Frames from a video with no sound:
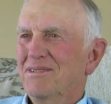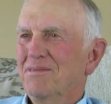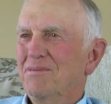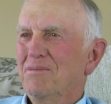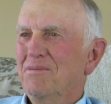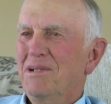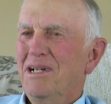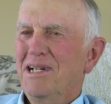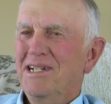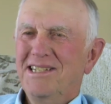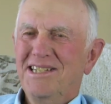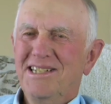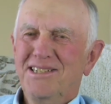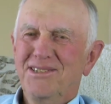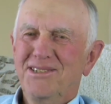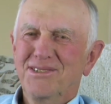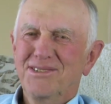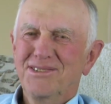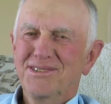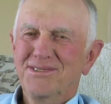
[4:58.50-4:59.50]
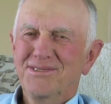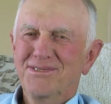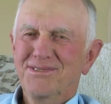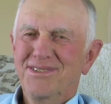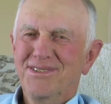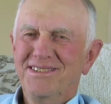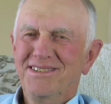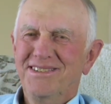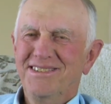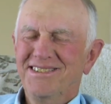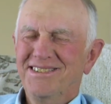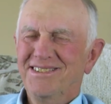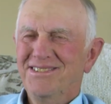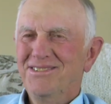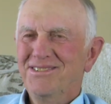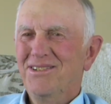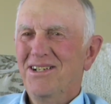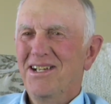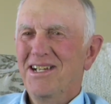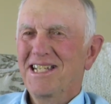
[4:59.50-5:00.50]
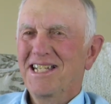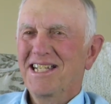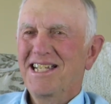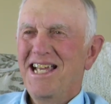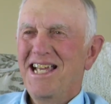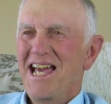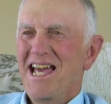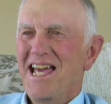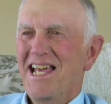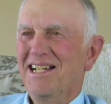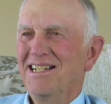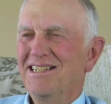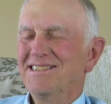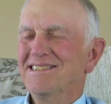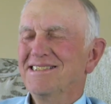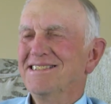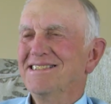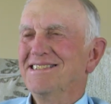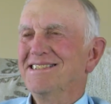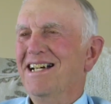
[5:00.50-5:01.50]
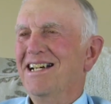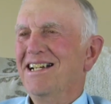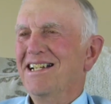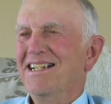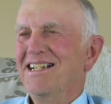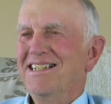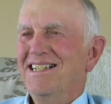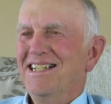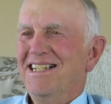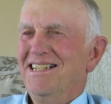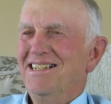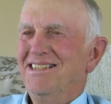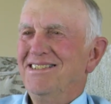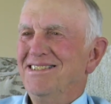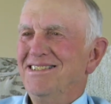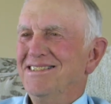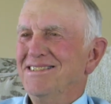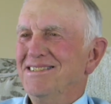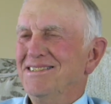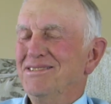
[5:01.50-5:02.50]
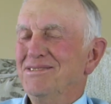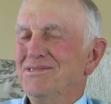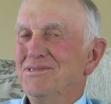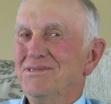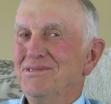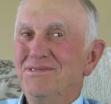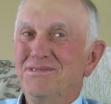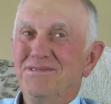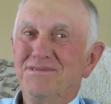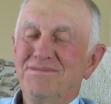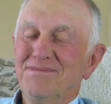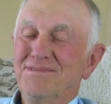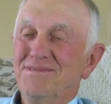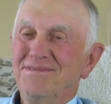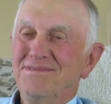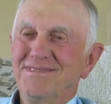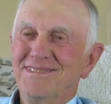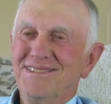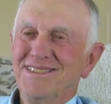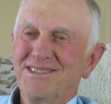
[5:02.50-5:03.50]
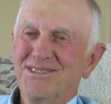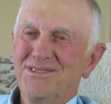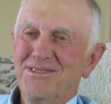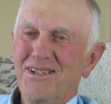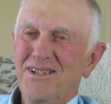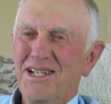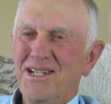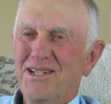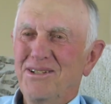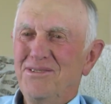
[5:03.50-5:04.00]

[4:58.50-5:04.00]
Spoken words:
My years of running cattle and hunting deer and just running